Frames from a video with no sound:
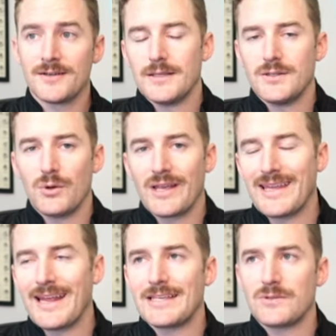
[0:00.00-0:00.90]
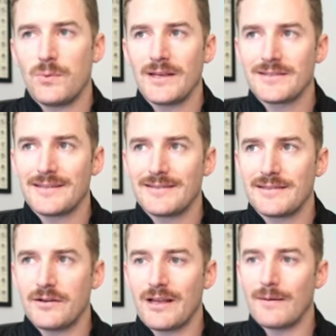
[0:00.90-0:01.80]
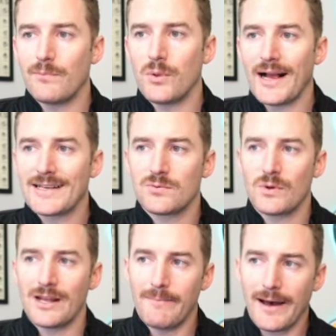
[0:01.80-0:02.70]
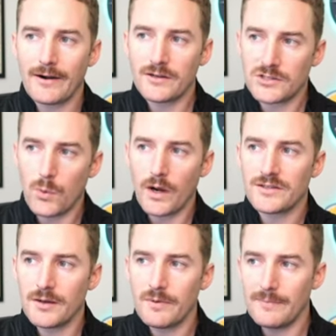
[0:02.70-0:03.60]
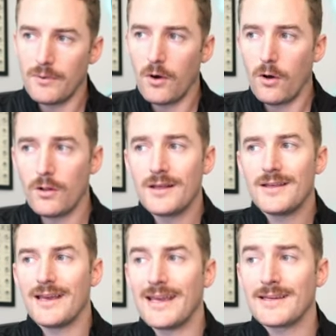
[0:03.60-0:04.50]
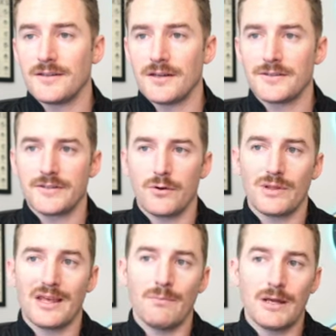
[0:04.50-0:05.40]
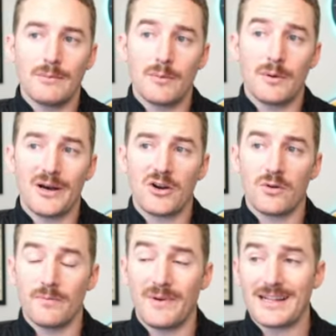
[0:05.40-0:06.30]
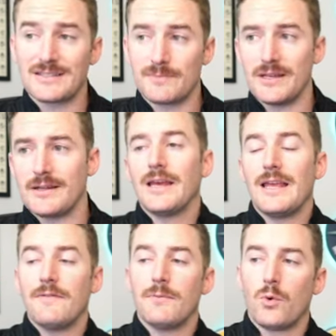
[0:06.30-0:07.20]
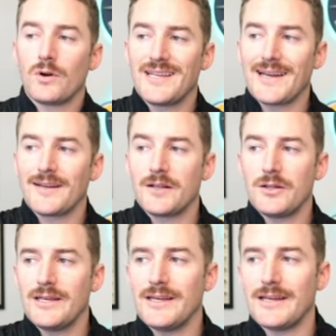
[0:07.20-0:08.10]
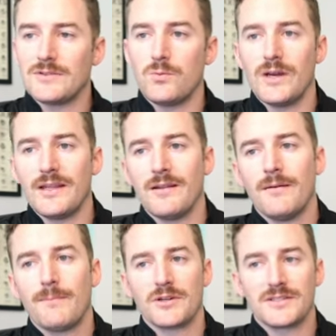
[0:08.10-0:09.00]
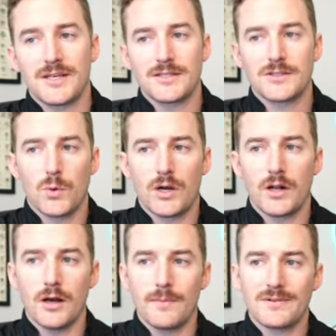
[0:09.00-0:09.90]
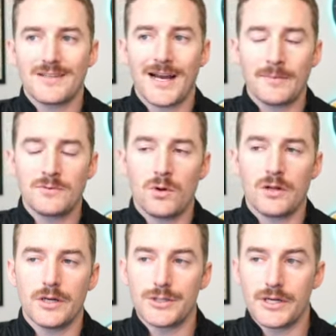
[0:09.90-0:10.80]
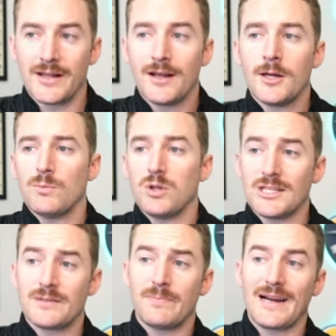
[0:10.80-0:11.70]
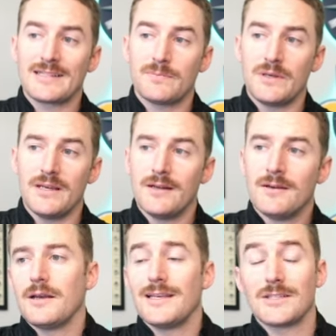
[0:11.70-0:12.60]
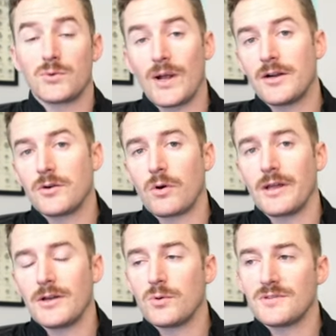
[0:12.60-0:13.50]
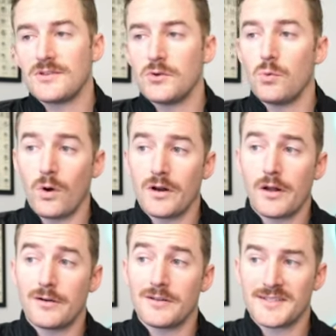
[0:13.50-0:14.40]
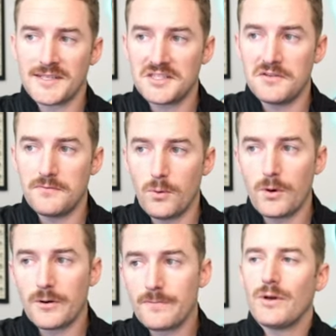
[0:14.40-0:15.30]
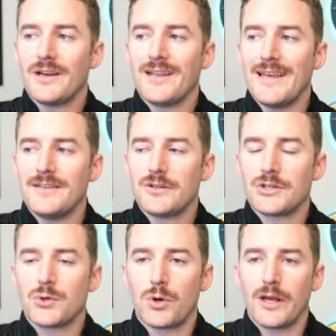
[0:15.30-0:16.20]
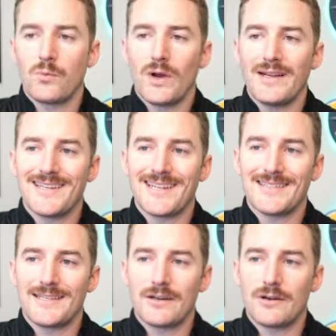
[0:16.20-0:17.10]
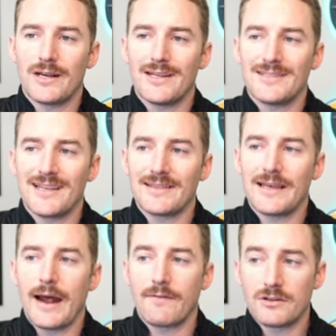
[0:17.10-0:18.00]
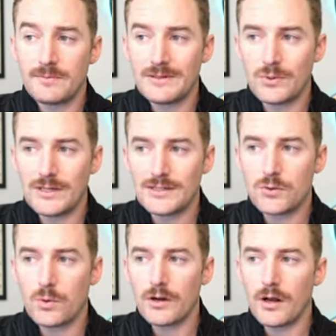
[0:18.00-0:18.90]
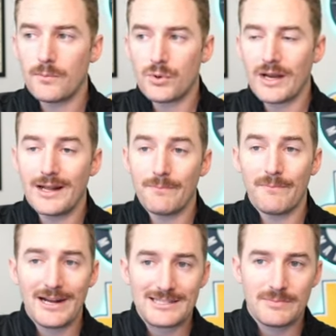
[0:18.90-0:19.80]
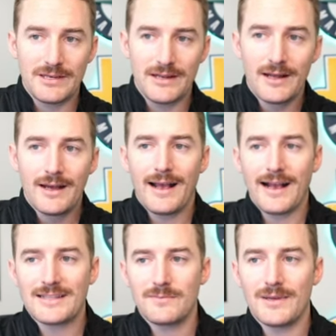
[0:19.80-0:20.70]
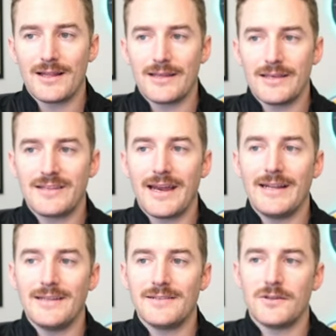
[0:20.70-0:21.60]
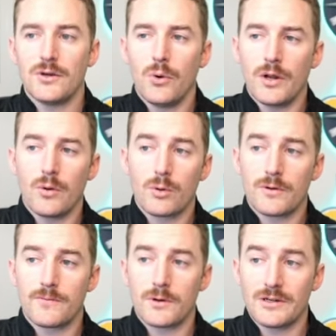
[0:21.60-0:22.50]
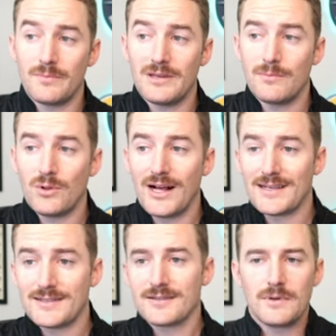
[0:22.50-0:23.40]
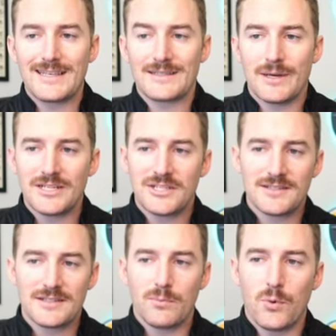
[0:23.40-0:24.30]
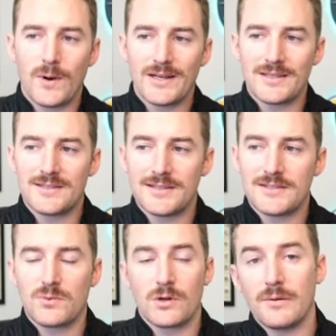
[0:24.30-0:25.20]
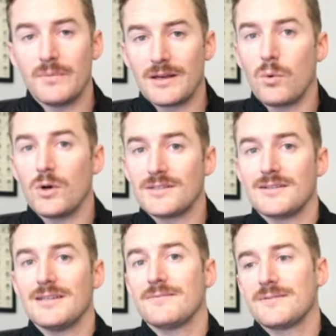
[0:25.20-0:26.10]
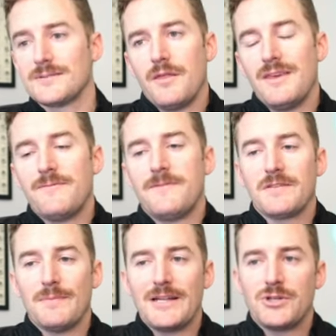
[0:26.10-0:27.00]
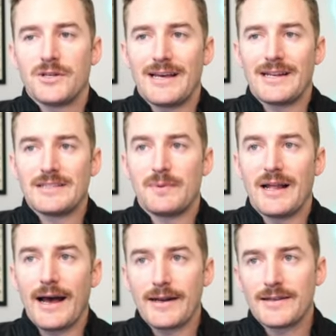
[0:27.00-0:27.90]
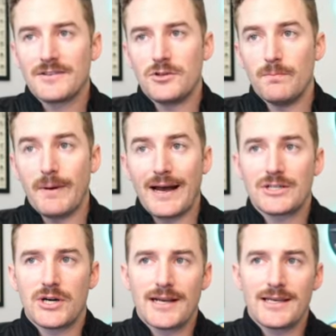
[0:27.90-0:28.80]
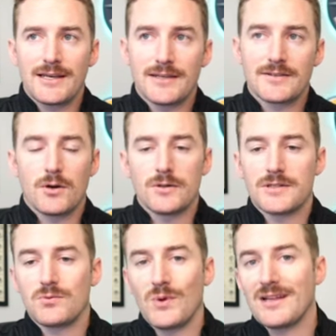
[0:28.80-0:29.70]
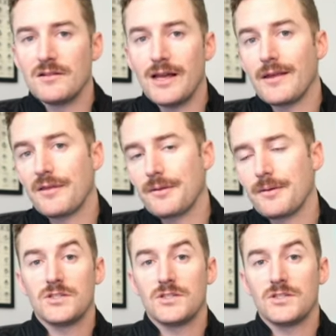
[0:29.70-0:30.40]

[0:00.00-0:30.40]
So again, a swing is considered a blast when a batter squares up a ball and does so with a minimum amount of bat speed. And even more technically, it's when percent squared up times 100 plus bat speed is greater or equal to 164. But an easier shorthand way to consider it is that the average between squared up rate and bat speed has to be at least 82 in order for it to be a blast. As it mentions, the point is this is where the big boys live. The fifth metric that has been added to bat tracking is called swing length.